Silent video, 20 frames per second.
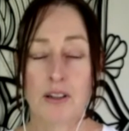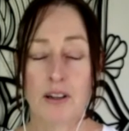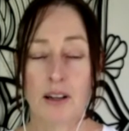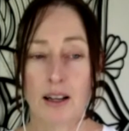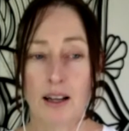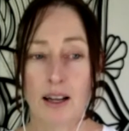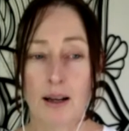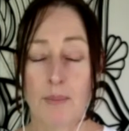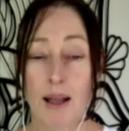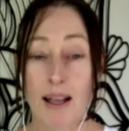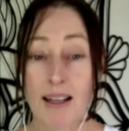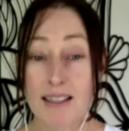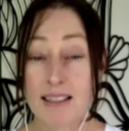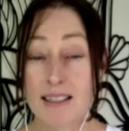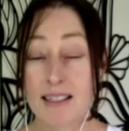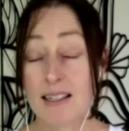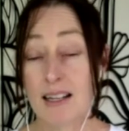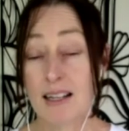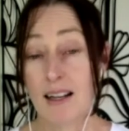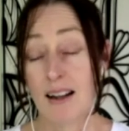And
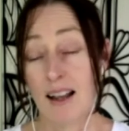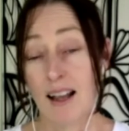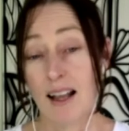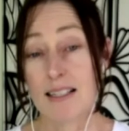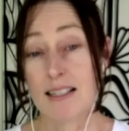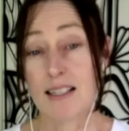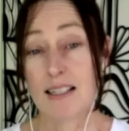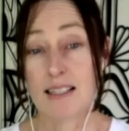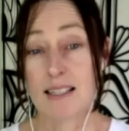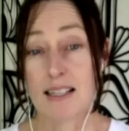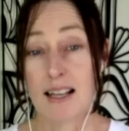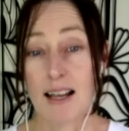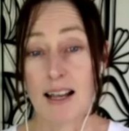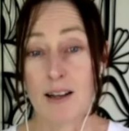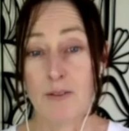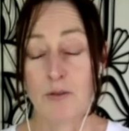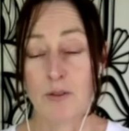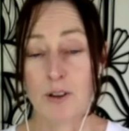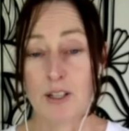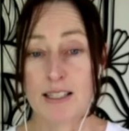as I say,